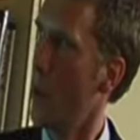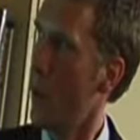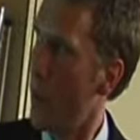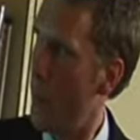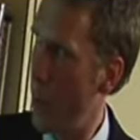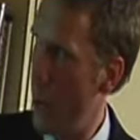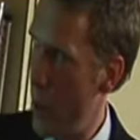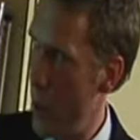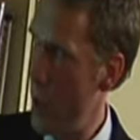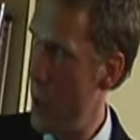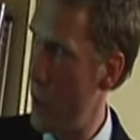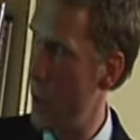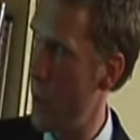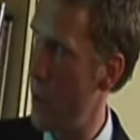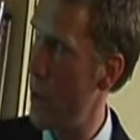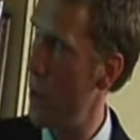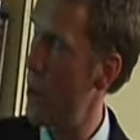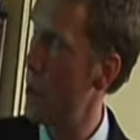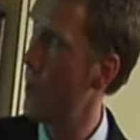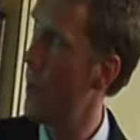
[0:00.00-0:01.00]
For
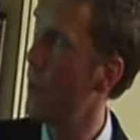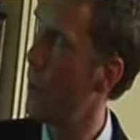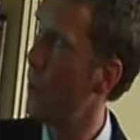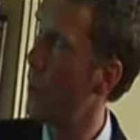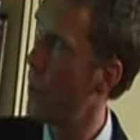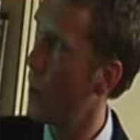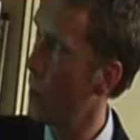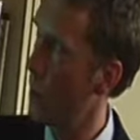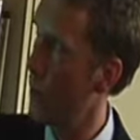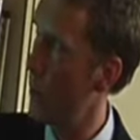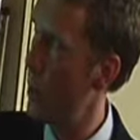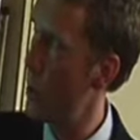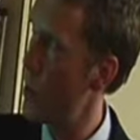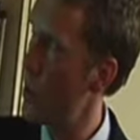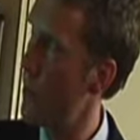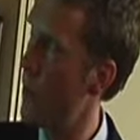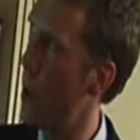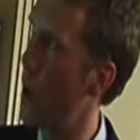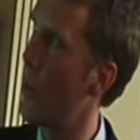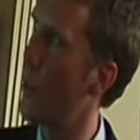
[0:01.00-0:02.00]
instance, first
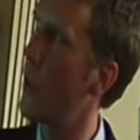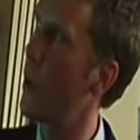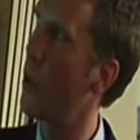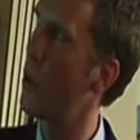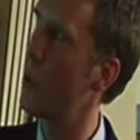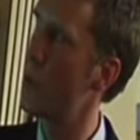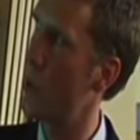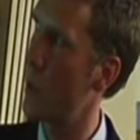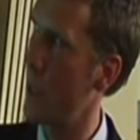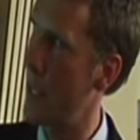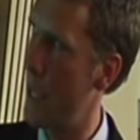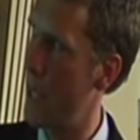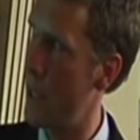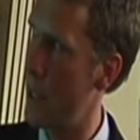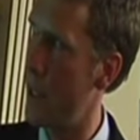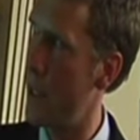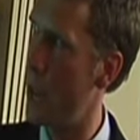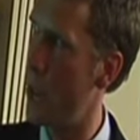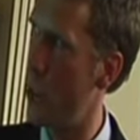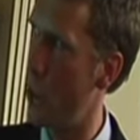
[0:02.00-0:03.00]
of all, those
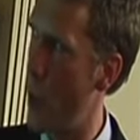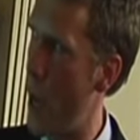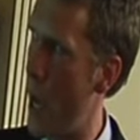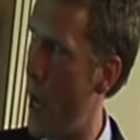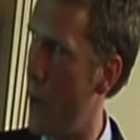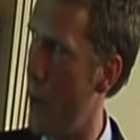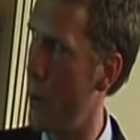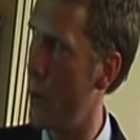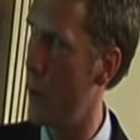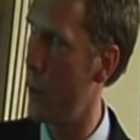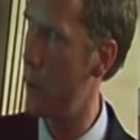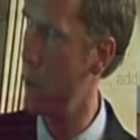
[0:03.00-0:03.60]
listed in red